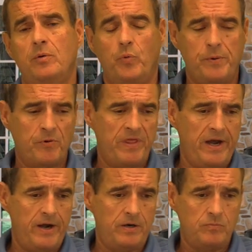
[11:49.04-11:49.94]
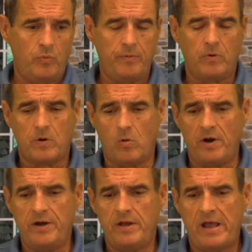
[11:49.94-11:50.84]
We were there. We were
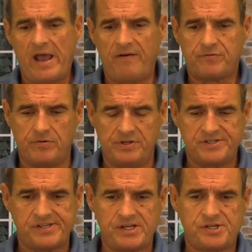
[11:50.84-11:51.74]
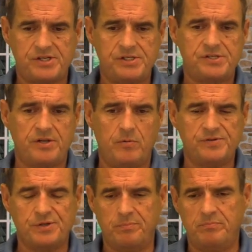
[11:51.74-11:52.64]
going after the sessions. There
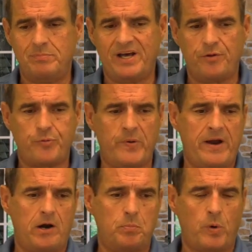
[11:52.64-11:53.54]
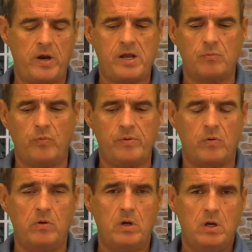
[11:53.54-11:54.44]
was a, about a three hour break, and we
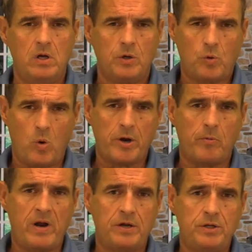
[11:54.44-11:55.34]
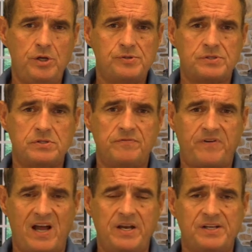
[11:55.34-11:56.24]
were going around Houston
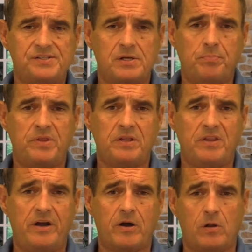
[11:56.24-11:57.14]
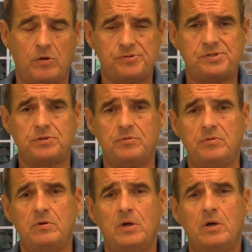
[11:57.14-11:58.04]
finding something there close
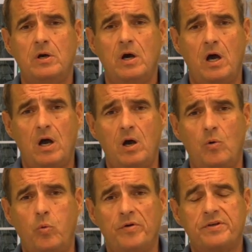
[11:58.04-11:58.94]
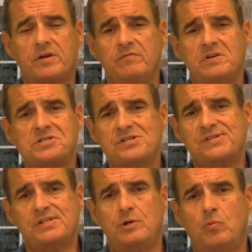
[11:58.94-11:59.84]
to uh, where the convention
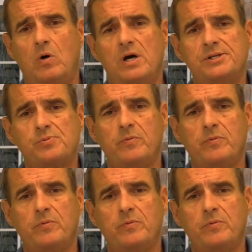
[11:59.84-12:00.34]
center was.